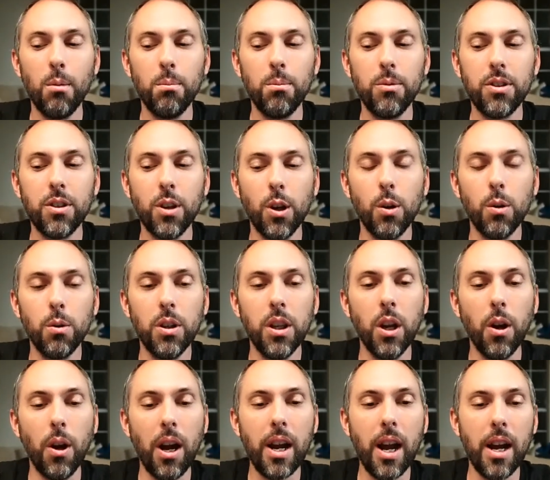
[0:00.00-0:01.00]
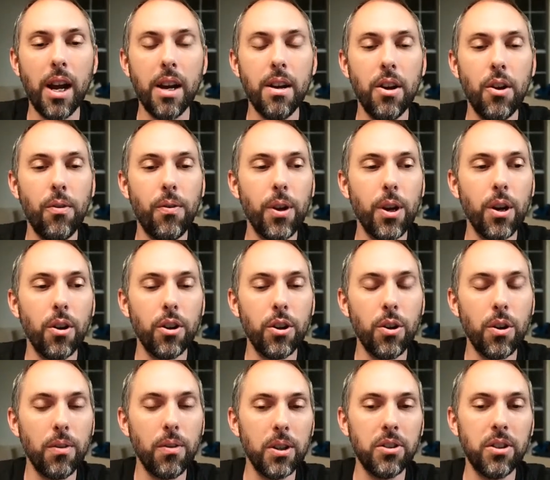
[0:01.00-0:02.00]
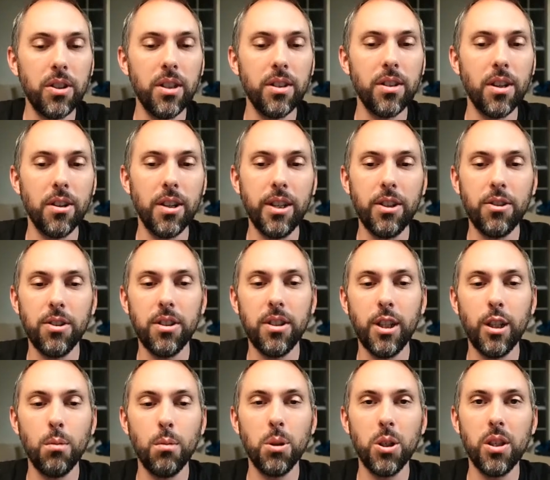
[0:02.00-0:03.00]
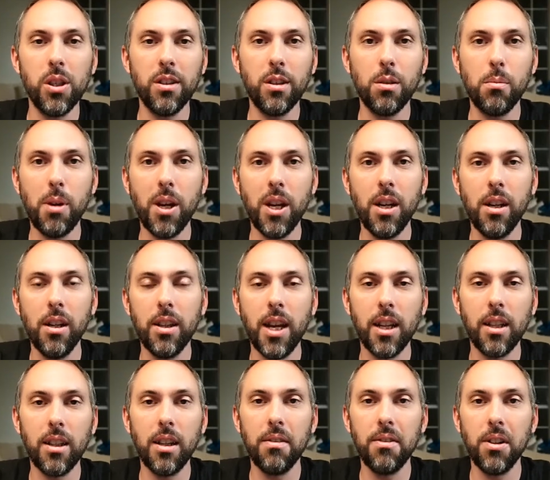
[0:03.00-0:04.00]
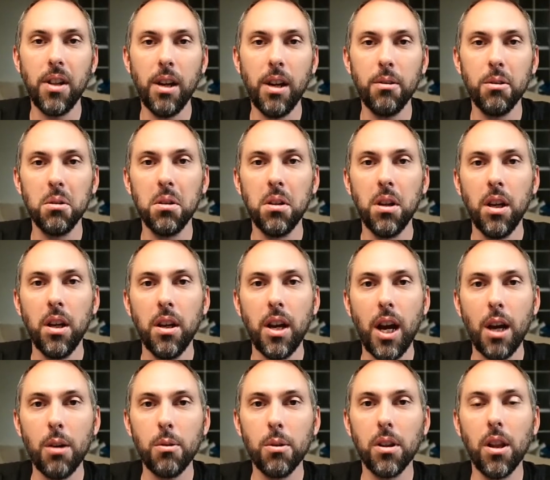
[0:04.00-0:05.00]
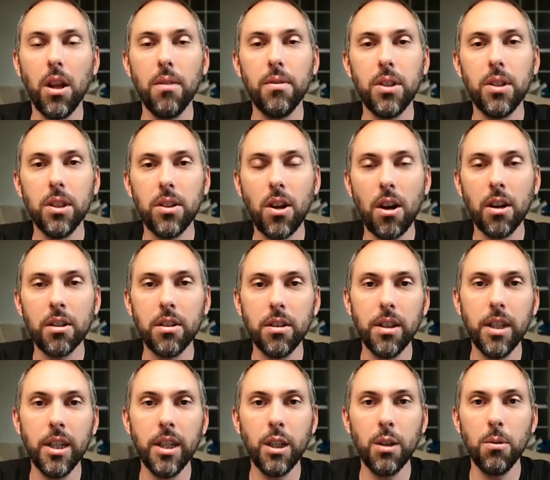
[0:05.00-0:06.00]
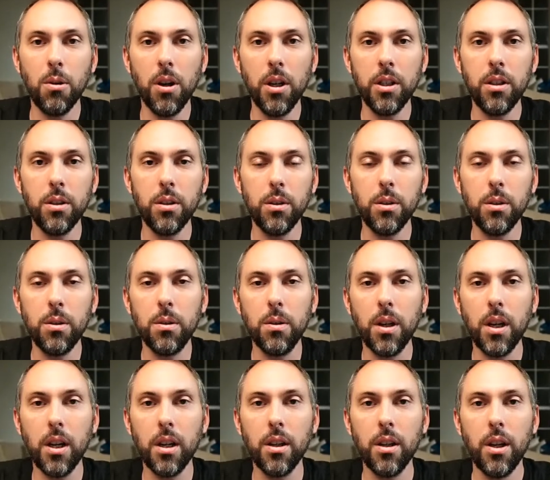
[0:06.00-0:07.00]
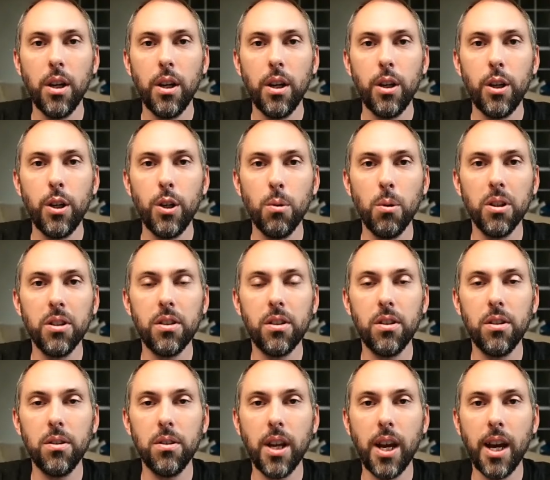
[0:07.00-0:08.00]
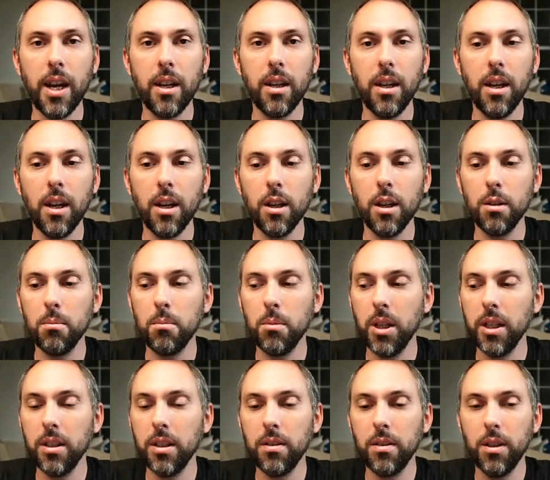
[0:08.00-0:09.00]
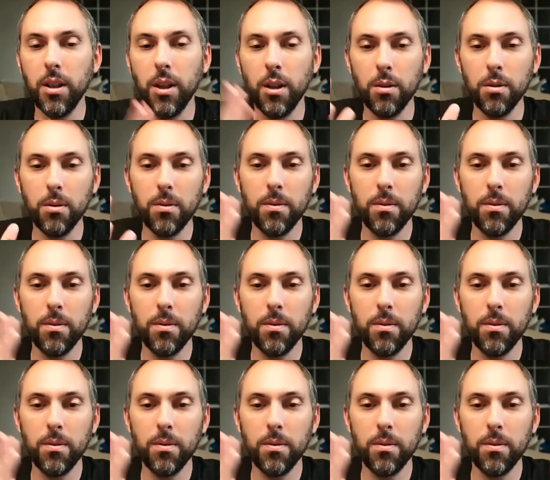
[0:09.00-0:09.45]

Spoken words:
So, you know, if there are universities that are interested in participating at that level, I would love to talk to anyone who wants to do that. And, you know,